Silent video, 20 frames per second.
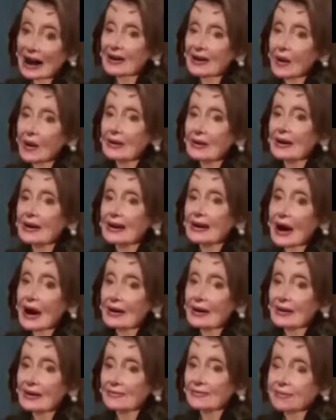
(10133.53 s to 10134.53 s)
on a carton of
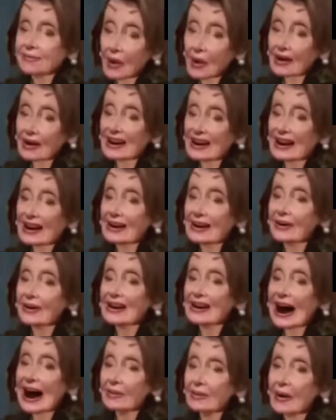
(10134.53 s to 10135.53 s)
partially used egg
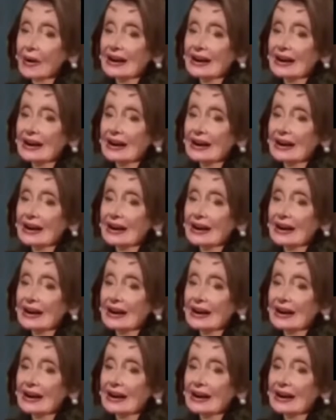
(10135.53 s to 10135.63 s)
whites